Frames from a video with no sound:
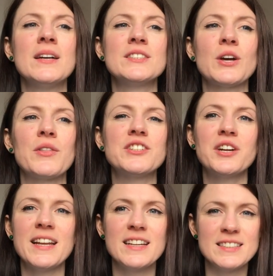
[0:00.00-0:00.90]
So they're
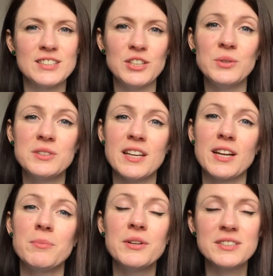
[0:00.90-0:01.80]
training us to use the
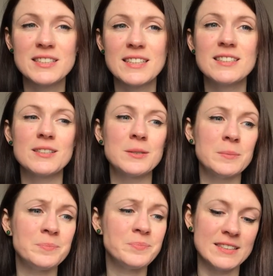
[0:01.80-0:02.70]
computer
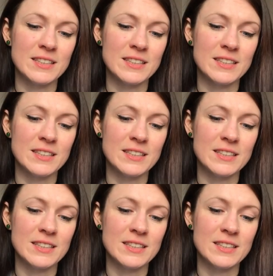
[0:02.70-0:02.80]
system,